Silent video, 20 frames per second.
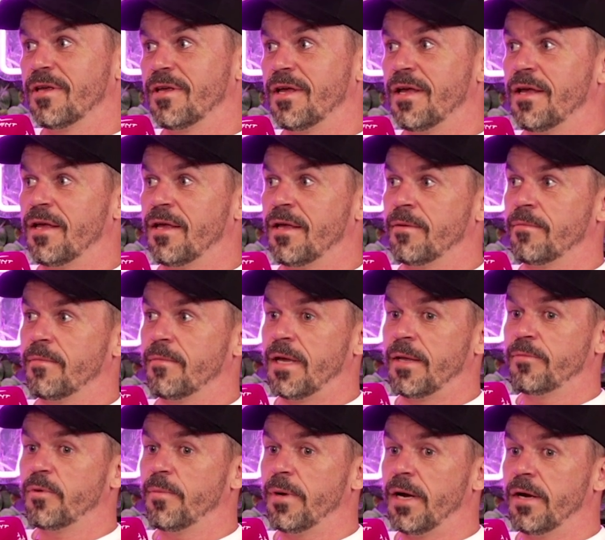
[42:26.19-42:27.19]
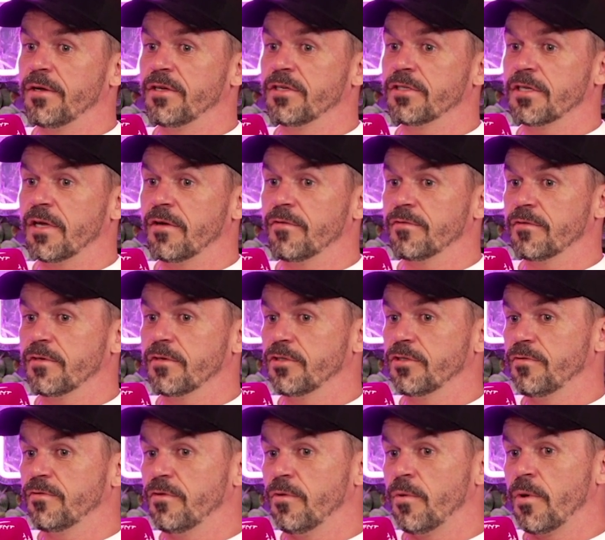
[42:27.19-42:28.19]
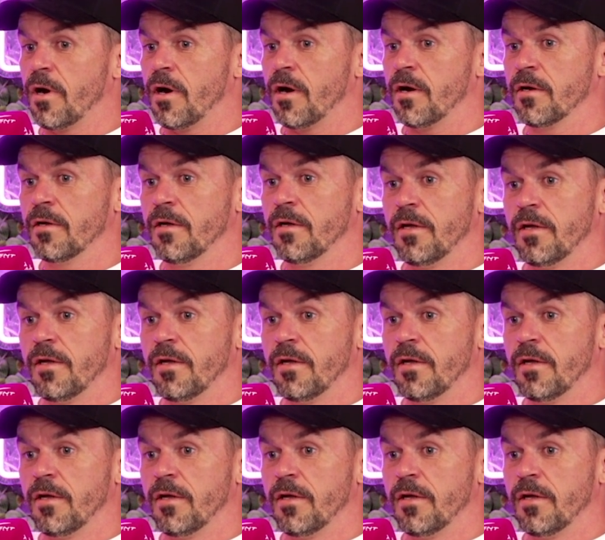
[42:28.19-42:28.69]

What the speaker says: and preparing yourself, because if you are